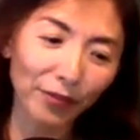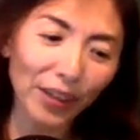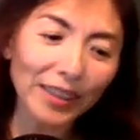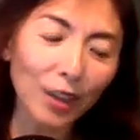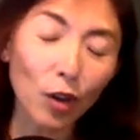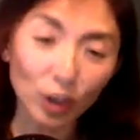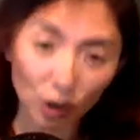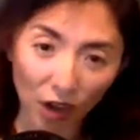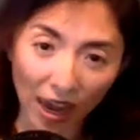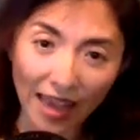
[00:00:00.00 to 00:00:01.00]
physical
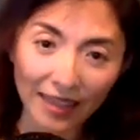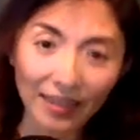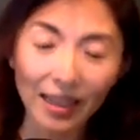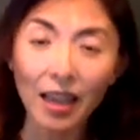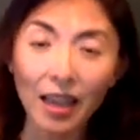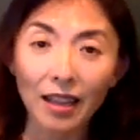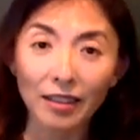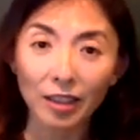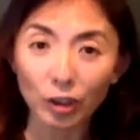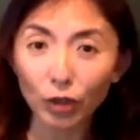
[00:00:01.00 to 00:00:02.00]
strength,
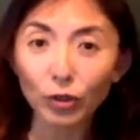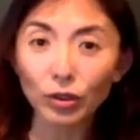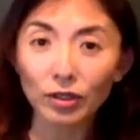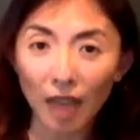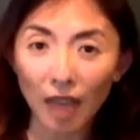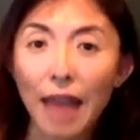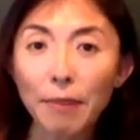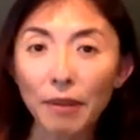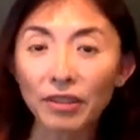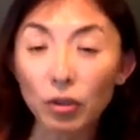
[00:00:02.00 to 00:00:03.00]
the two type
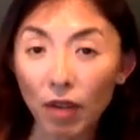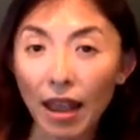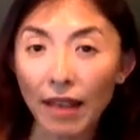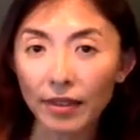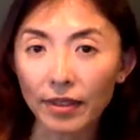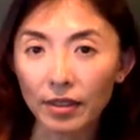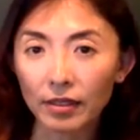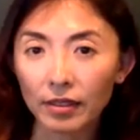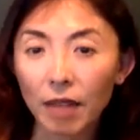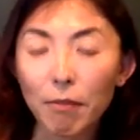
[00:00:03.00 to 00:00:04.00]
of strengths
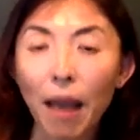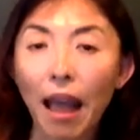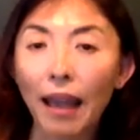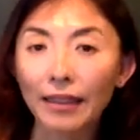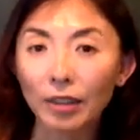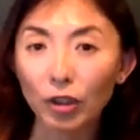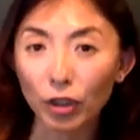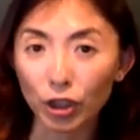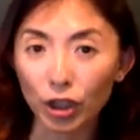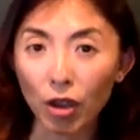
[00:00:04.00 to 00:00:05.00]
combined to
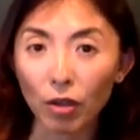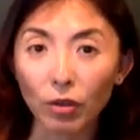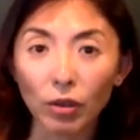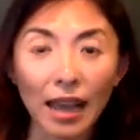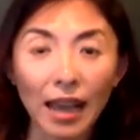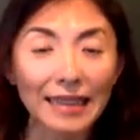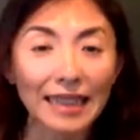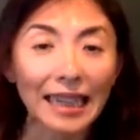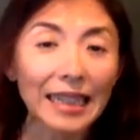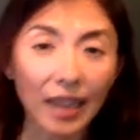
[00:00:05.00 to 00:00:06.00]
show as
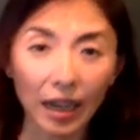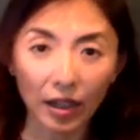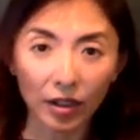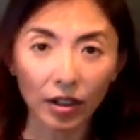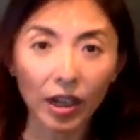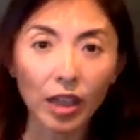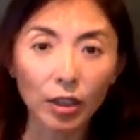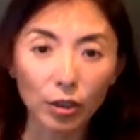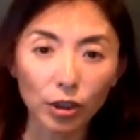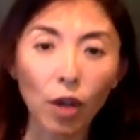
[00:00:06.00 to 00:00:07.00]
an indicator
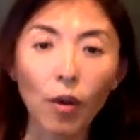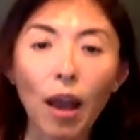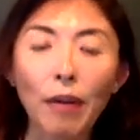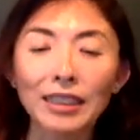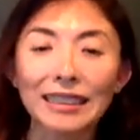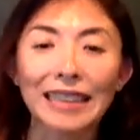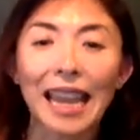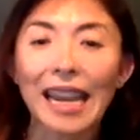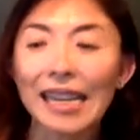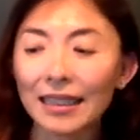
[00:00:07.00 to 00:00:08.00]
to show our
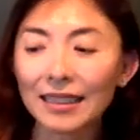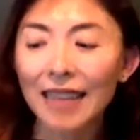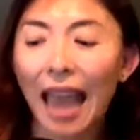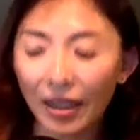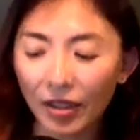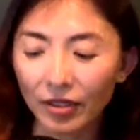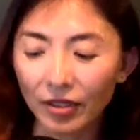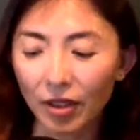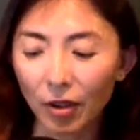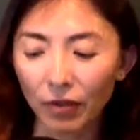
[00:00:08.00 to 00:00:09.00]

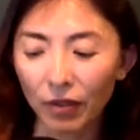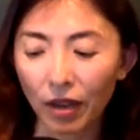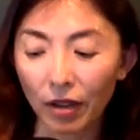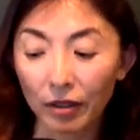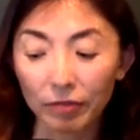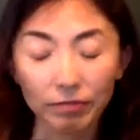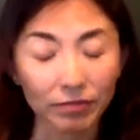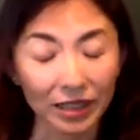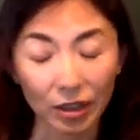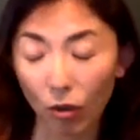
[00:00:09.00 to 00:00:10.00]
status of our
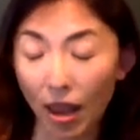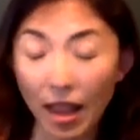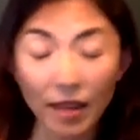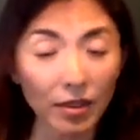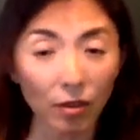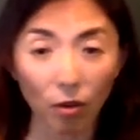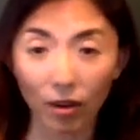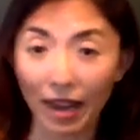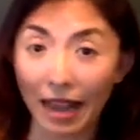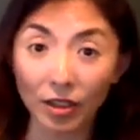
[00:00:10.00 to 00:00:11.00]
strength
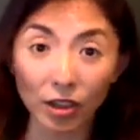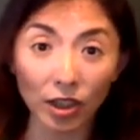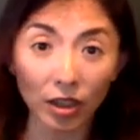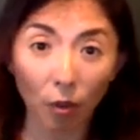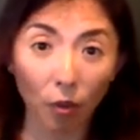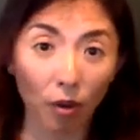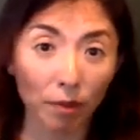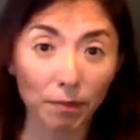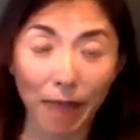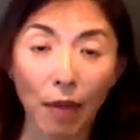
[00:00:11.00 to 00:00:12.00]
or energy
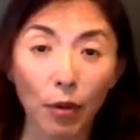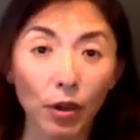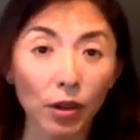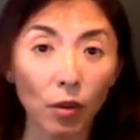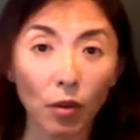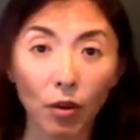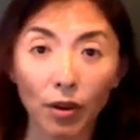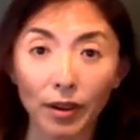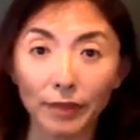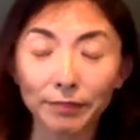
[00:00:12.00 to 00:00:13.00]
or power
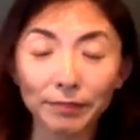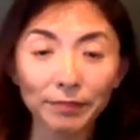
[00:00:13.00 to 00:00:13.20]
or